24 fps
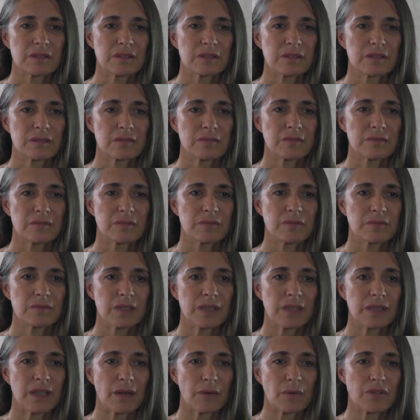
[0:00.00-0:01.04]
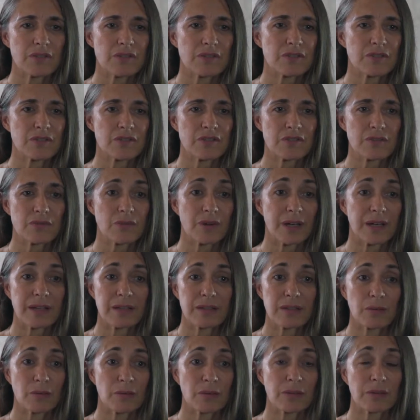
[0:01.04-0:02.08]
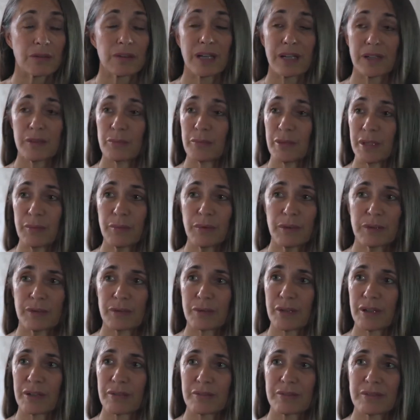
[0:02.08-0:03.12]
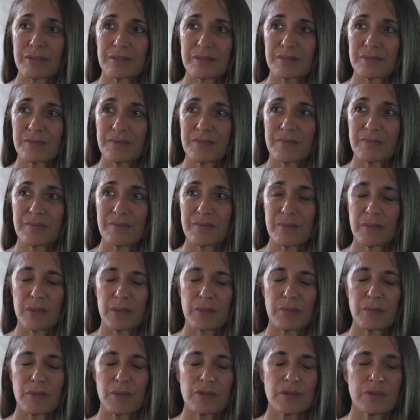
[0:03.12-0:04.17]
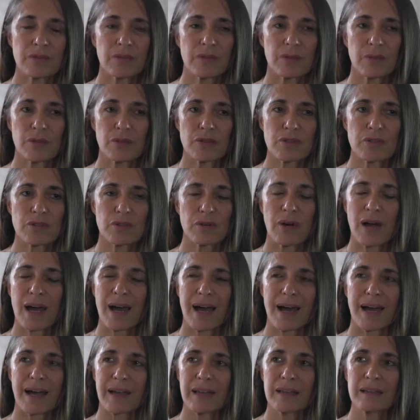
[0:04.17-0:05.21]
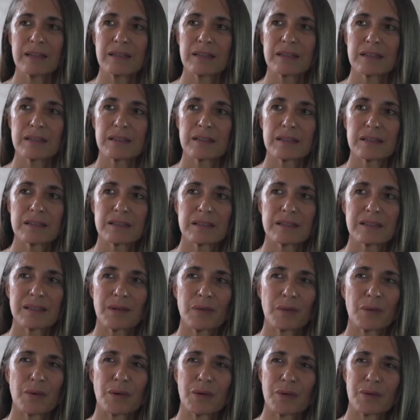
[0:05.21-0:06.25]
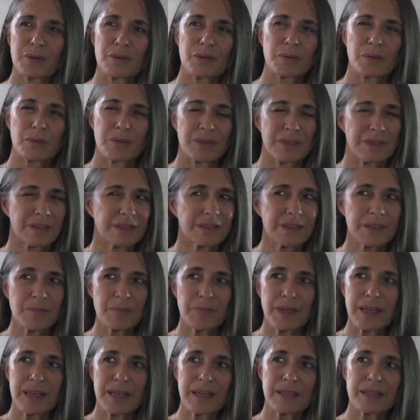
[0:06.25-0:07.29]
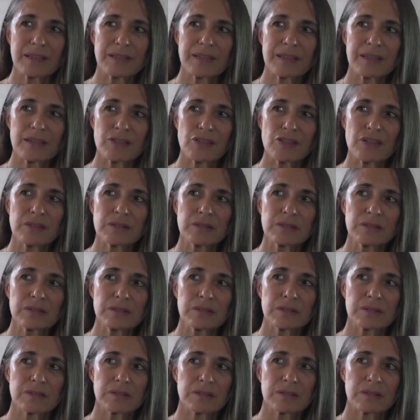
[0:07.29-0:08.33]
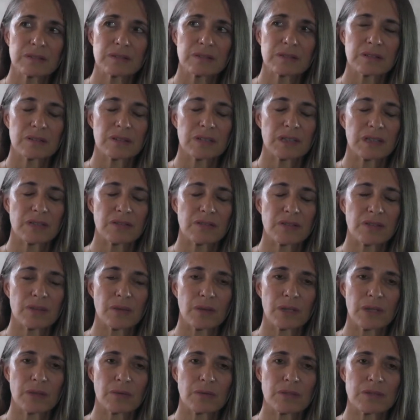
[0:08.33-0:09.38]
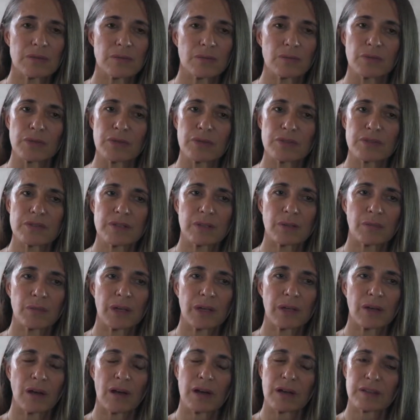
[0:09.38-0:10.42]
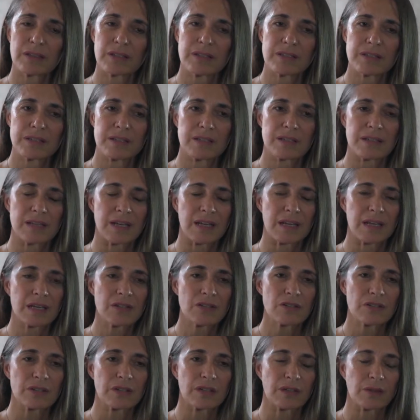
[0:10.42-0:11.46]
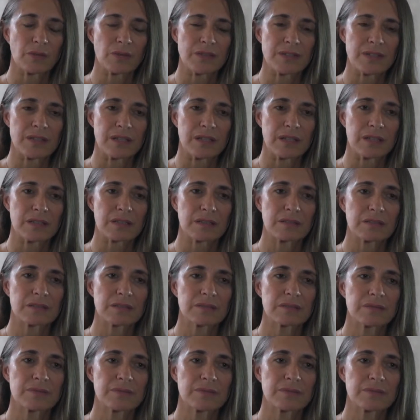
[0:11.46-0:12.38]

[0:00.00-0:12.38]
Um, and that was just right. There were a lot of people around, but most of them were so high, they weren't really paying attention, even though he was abusing me on this stage and I was naked.